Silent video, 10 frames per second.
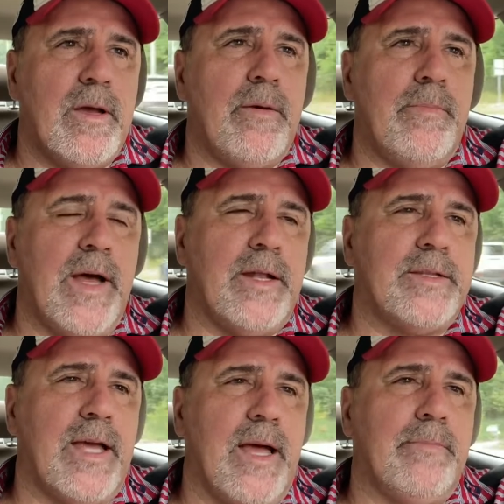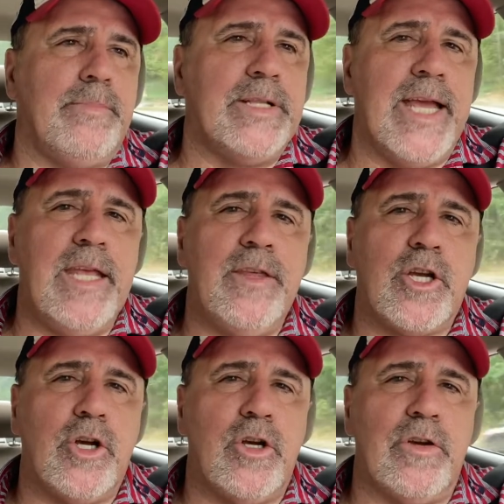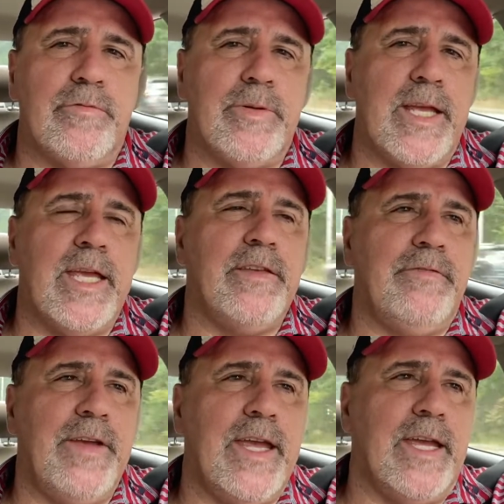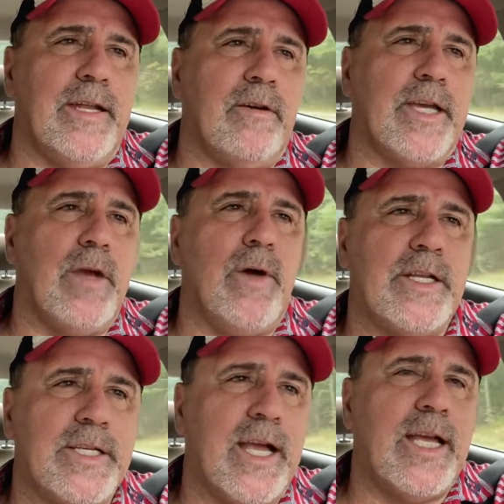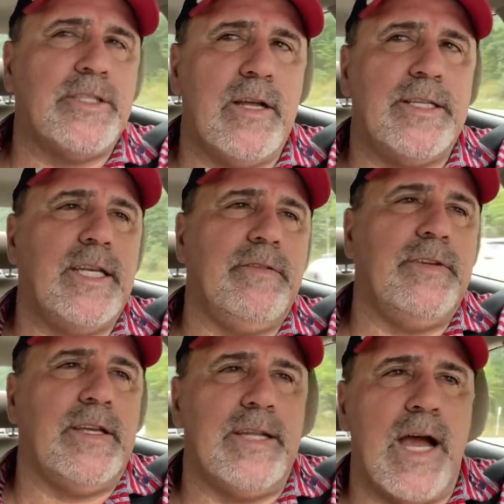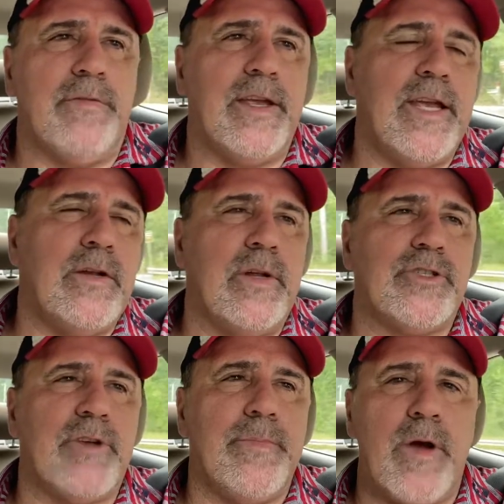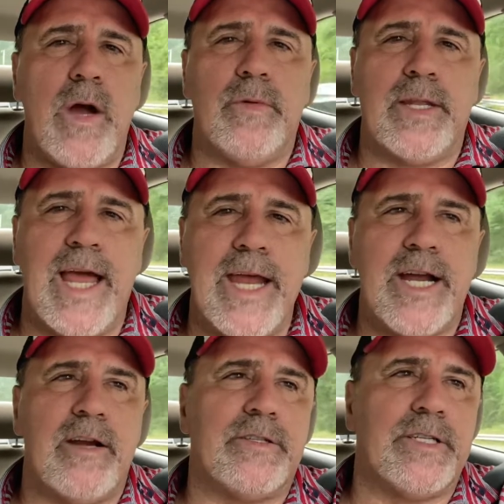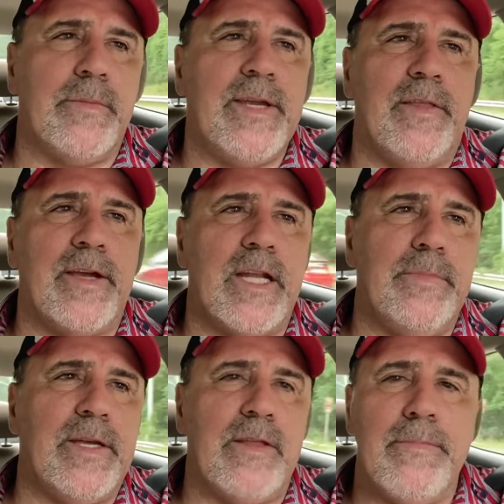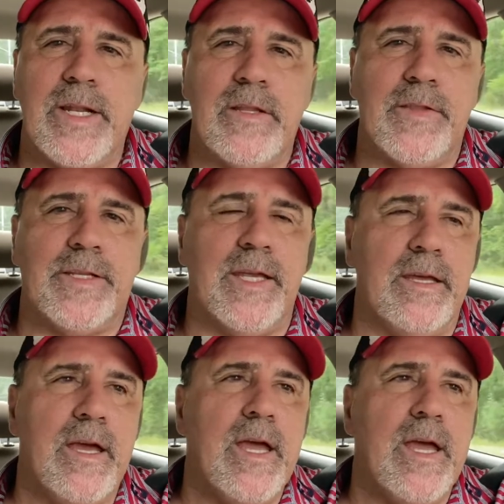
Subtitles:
But play the curve, play the fade, okay? Watch the guys on TV. Now, if they're hitting one straight ball with a 9-iron or something, yeah, they're gonna be in the middle of the tee.